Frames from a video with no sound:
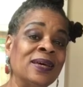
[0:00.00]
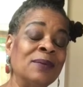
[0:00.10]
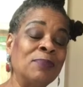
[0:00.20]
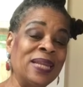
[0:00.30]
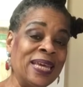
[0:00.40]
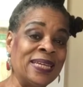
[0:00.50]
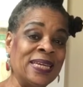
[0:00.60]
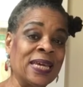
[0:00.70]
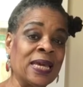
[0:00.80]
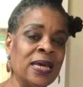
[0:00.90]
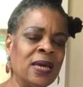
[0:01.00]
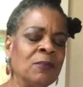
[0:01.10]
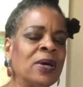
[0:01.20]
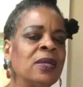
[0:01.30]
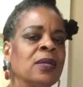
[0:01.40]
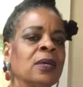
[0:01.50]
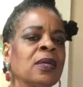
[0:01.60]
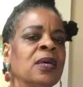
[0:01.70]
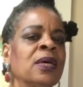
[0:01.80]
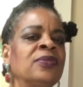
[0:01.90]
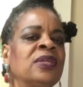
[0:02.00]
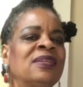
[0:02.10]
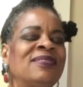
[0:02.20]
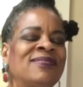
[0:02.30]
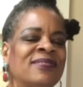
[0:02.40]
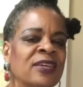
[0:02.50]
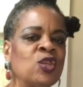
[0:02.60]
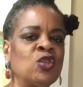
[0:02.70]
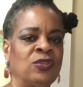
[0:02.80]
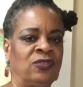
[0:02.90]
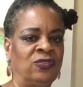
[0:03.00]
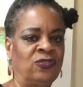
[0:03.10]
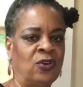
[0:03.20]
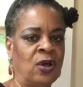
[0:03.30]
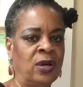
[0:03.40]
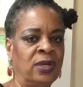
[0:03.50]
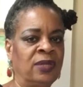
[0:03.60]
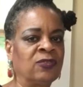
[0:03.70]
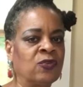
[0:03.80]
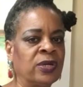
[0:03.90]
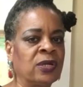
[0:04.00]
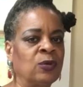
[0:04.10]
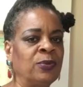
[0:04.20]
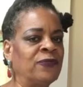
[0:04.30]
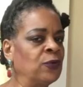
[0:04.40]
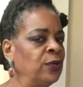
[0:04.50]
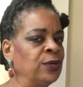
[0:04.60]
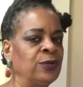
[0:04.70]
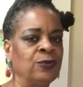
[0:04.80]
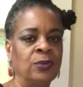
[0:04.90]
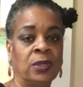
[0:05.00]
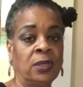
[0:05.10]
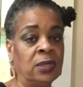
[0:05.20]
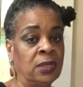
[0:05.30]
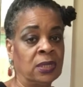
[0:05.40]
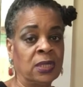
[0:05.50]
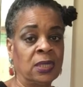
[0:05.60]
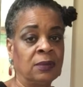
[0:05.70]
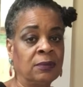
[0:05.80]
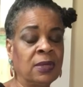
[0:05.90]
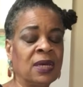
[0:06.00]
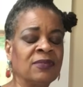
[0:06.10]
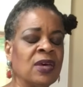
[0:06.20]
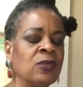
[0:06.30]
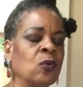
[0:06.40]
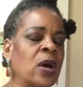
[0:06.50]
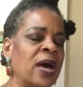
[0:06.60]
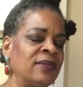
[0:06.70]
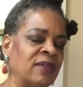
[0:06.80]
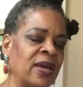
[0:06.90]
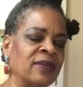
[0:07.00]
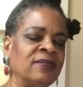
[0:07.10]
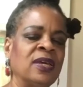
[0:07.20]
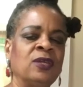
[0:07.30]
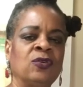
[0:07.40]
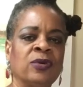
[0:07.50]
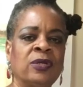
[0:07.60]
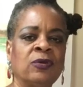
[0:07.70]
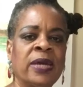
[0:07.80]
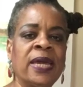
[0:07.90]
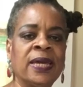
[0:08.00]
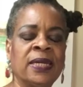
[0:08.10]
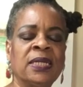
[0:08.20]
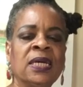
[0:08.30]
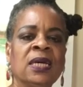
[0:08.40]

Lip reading: planning. But the decision to start is critical before you can do really anything. Because otherwise, like I said, you're in your head.